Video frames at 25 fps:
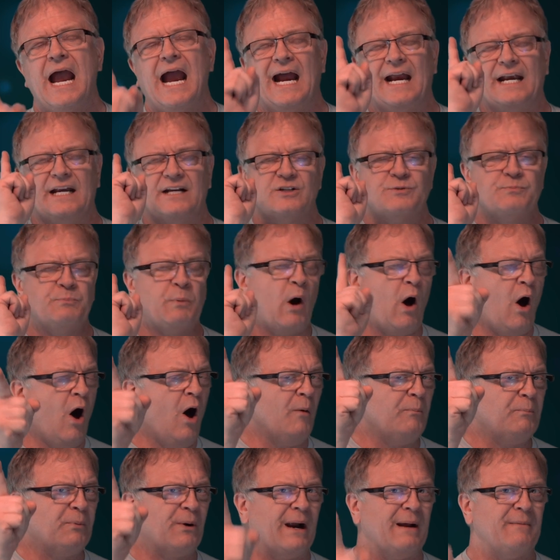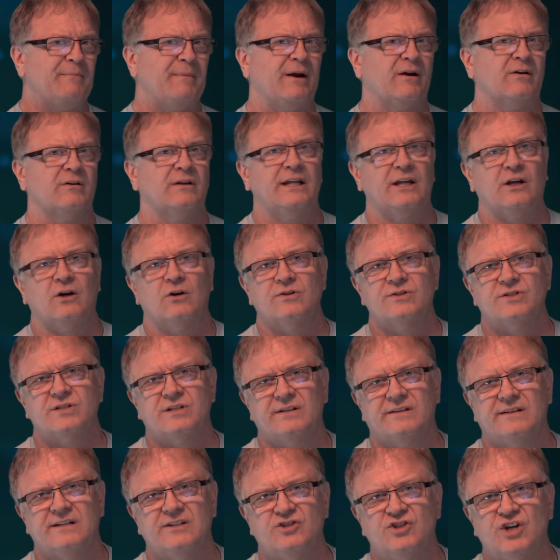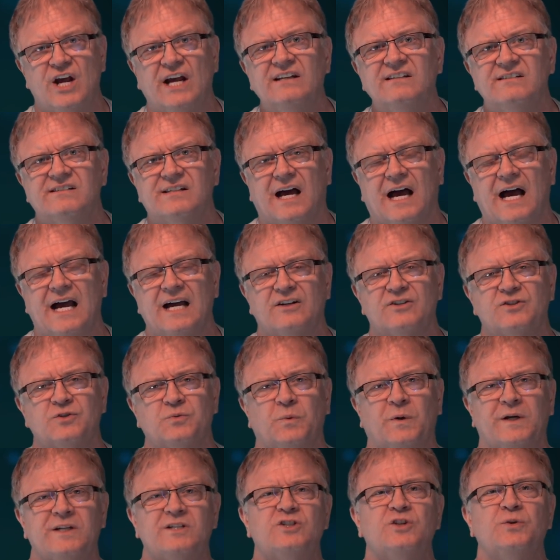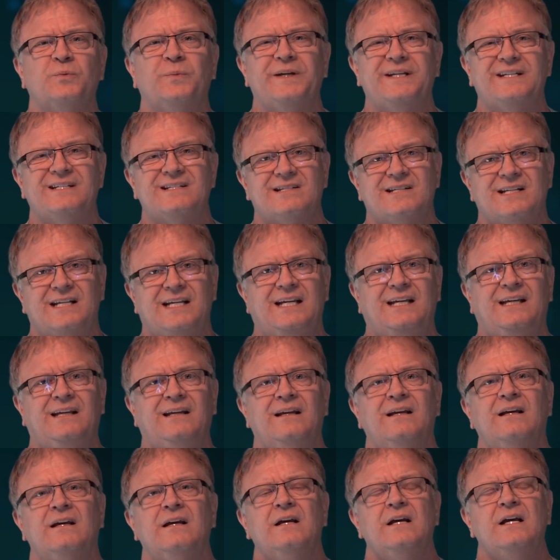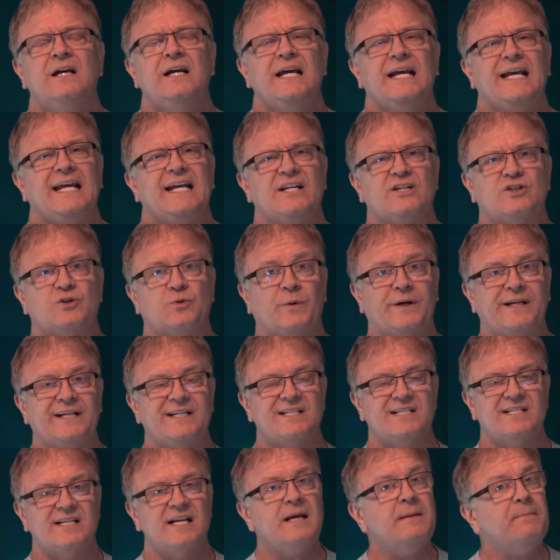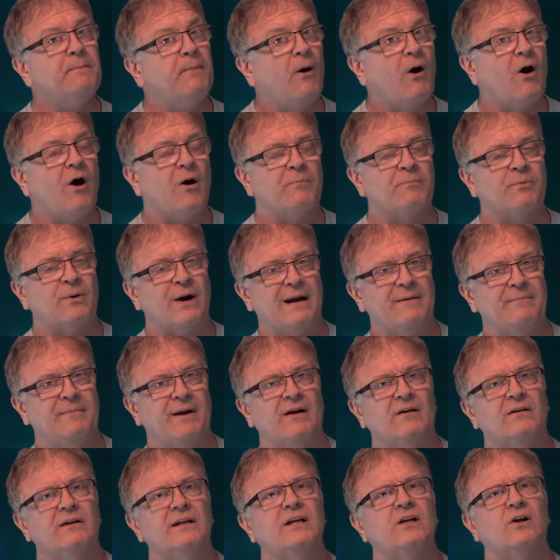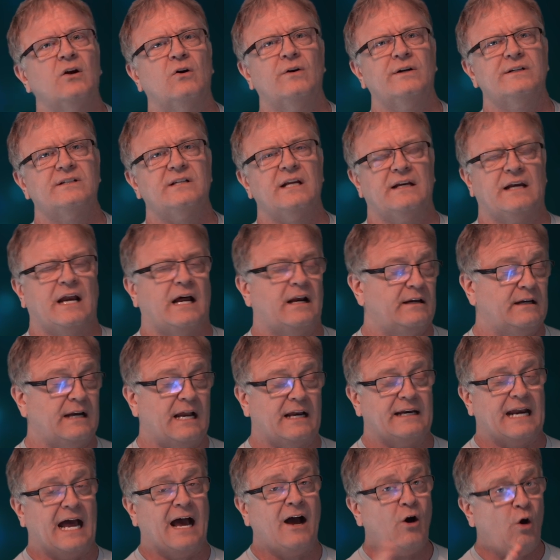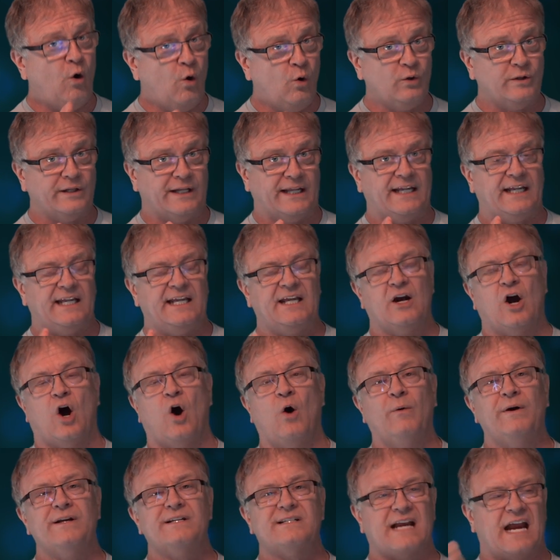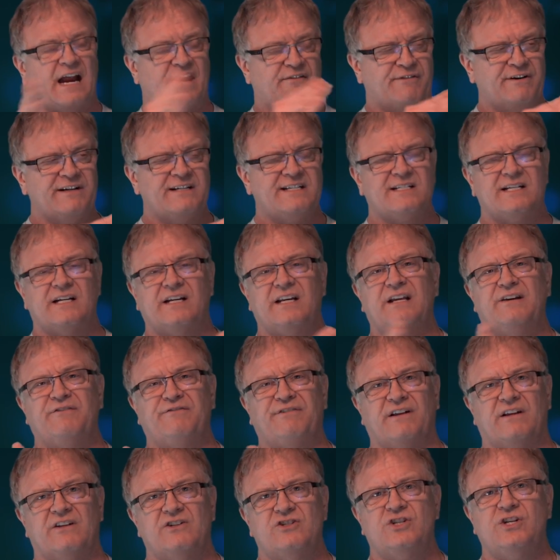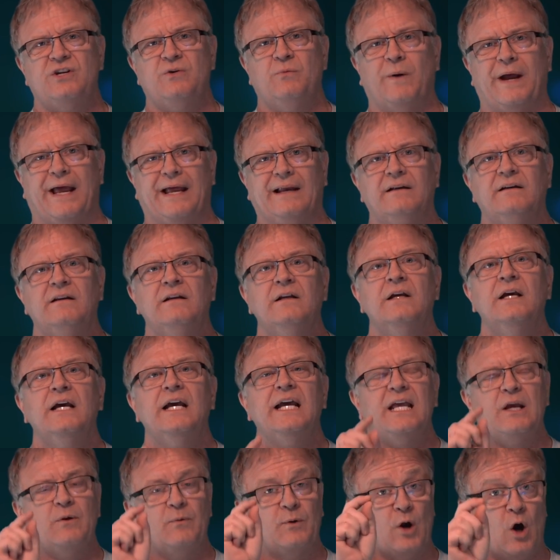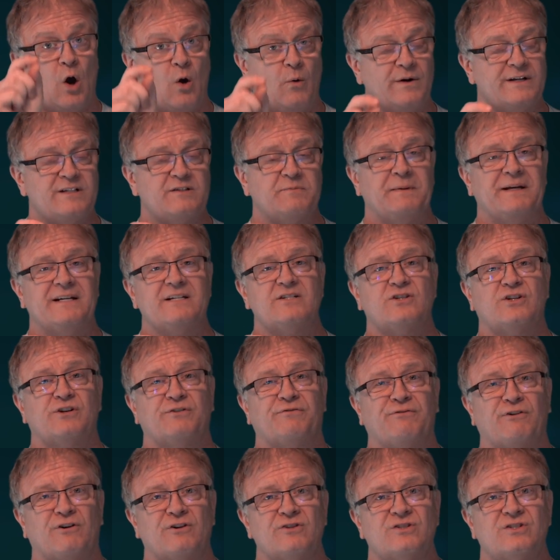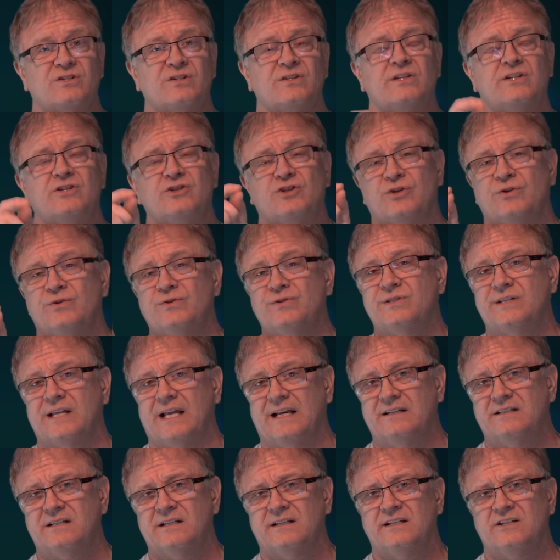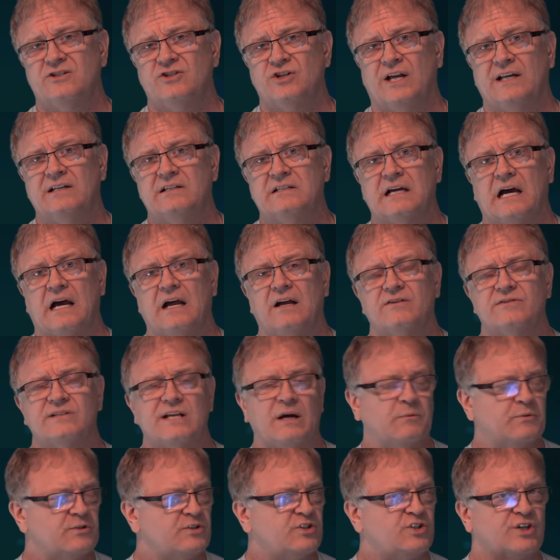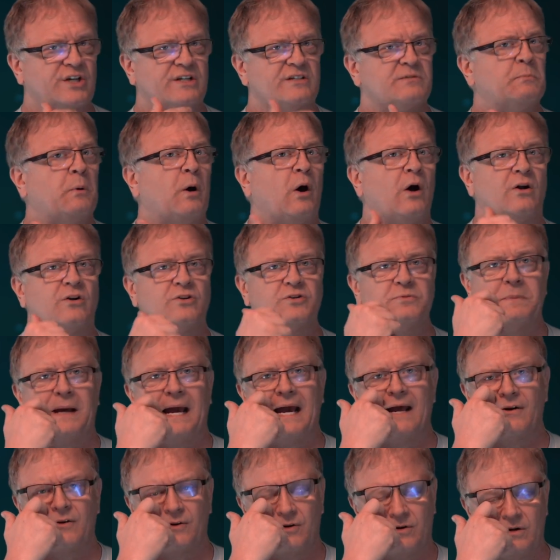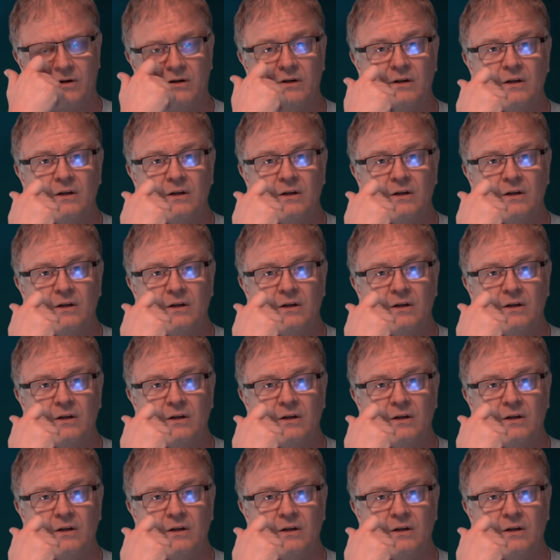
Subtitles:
And as Paul primarily goes to the Gentiles, what do we see? Is we see Paul primarily going to, not only, he always, every city and village he went, he would always minister first to the Jews, then to the Gentiles. That was just Paul's pattern.